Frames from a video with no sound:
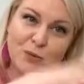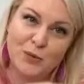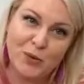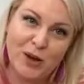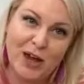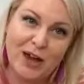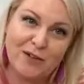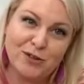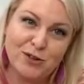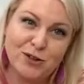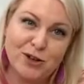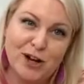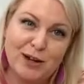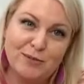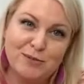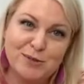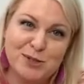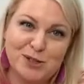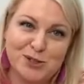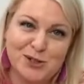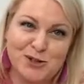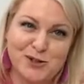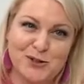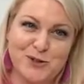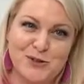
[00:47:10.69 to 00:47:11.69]
we have a tribe
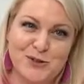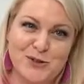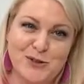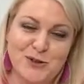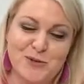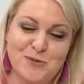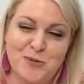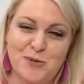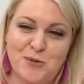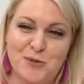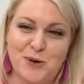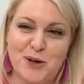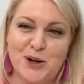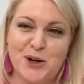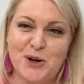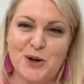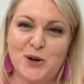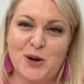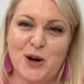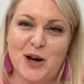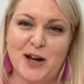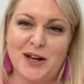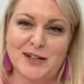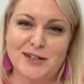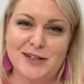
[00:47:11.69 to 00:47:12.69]
sister group where I